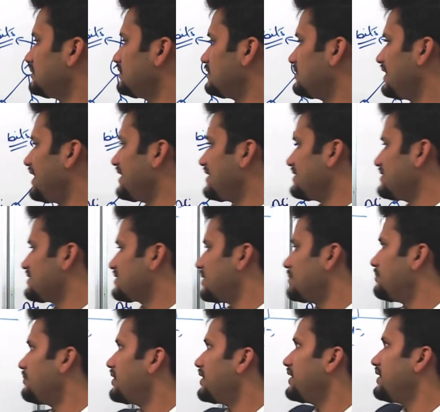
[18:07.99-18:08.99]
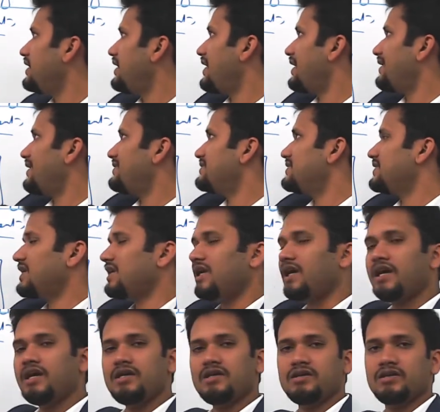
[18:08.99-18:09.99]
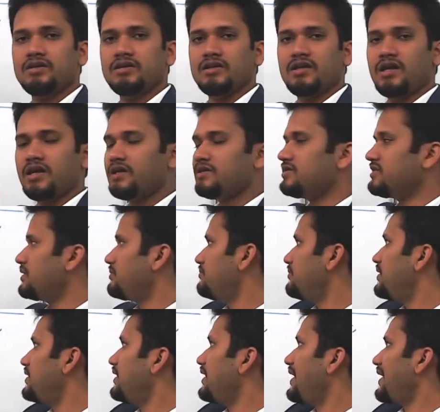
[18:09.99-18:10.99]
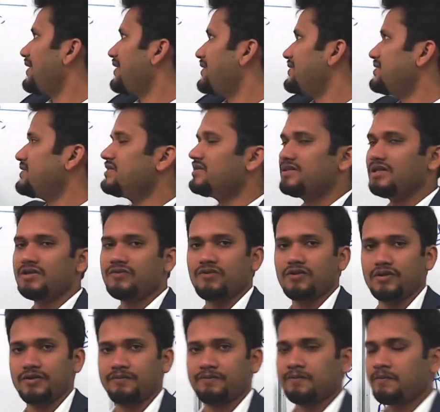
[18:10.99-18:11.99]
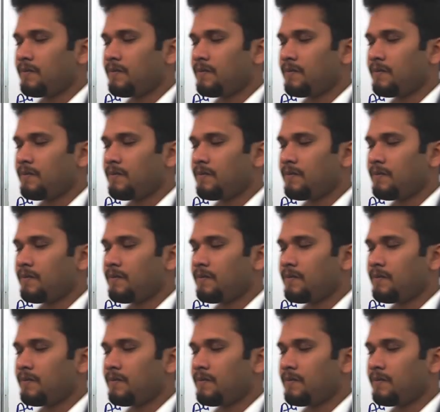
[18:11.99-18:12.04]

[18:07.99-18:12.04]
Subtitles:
that is somebody act as a client and somebody act as a server,